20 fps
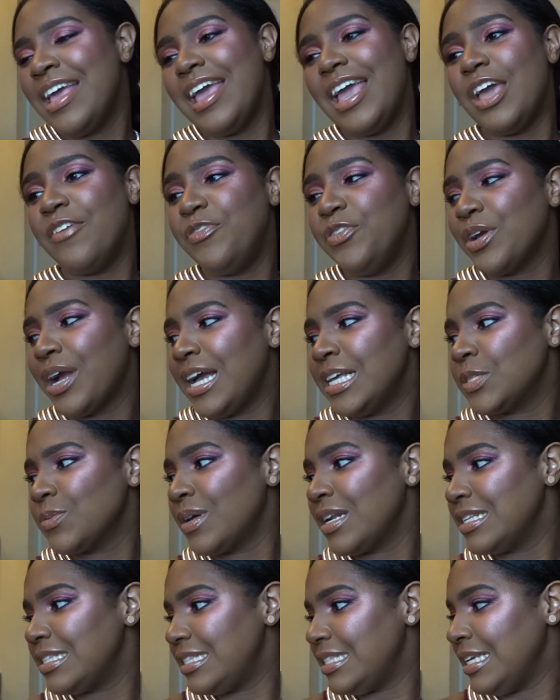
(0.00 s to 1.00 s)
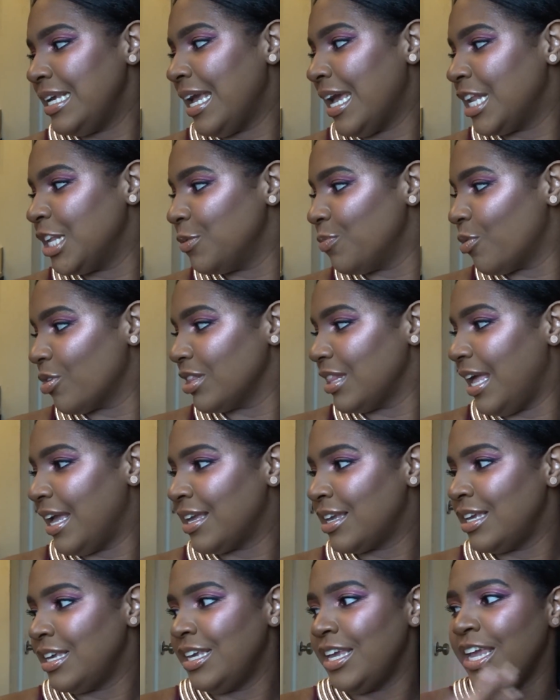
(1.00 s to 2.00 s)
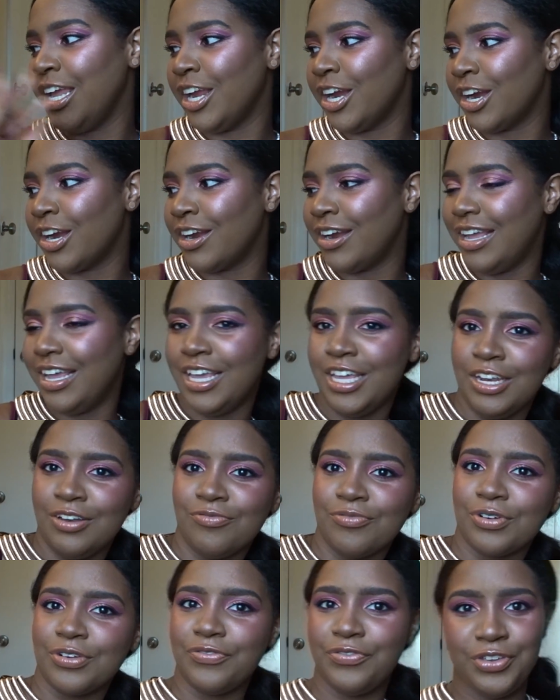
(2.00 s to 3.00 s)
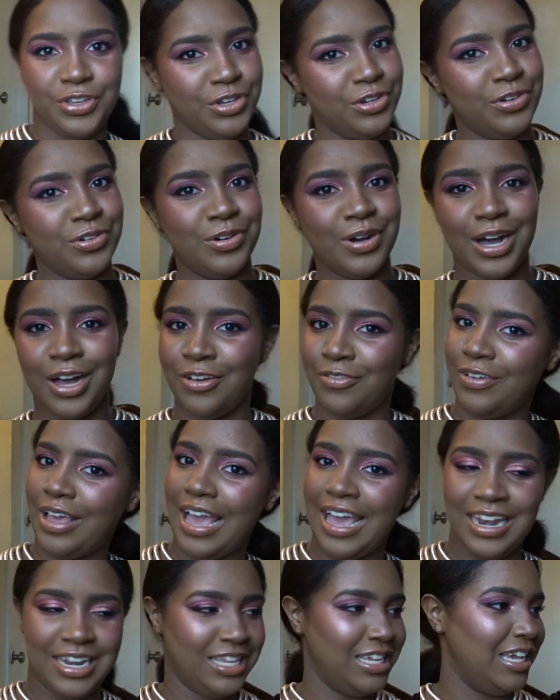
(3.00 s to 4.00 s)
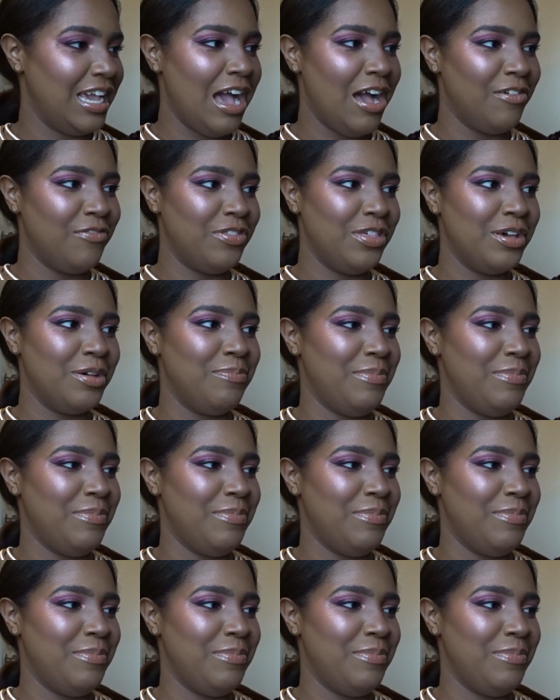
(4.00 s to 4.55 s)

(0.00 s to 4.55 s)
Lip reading: If you guys want to see any more like year in review of any of the